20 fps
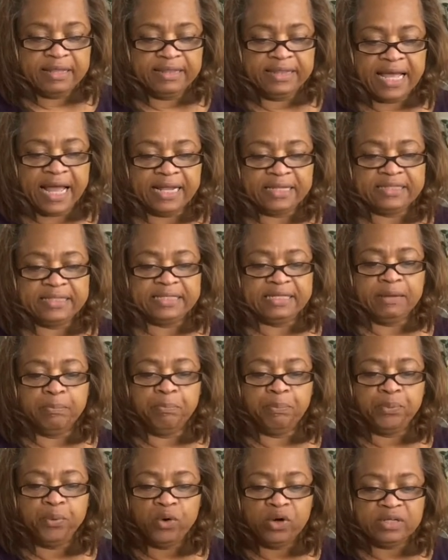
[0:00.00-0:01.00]
that the
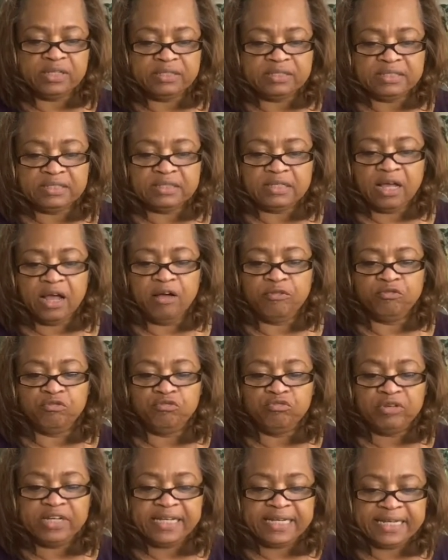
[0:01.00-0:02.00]
importance of
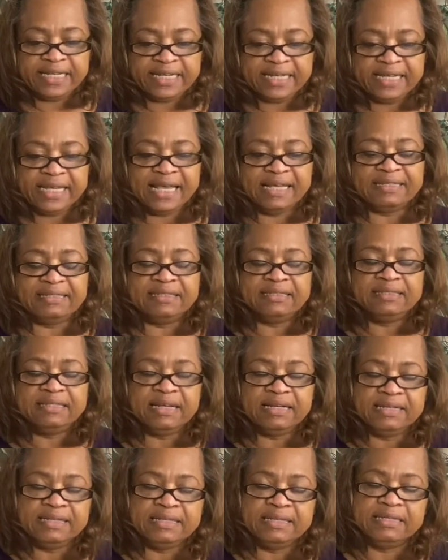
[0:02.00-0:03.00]
reading and
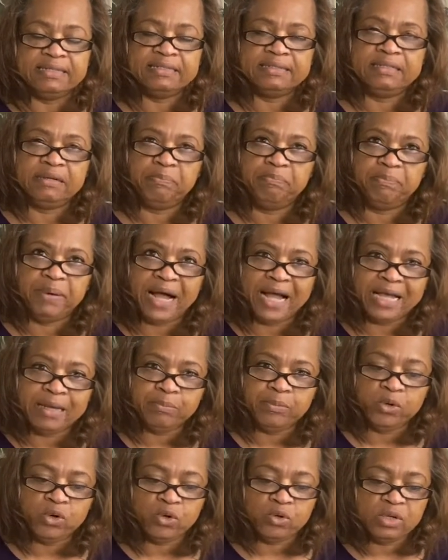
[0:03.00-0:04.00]
studying the
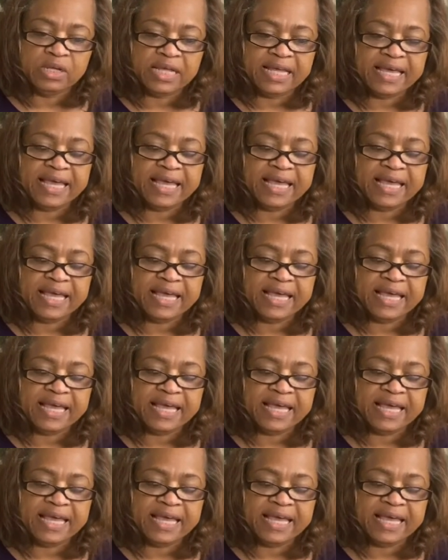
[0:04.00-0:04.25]
Bible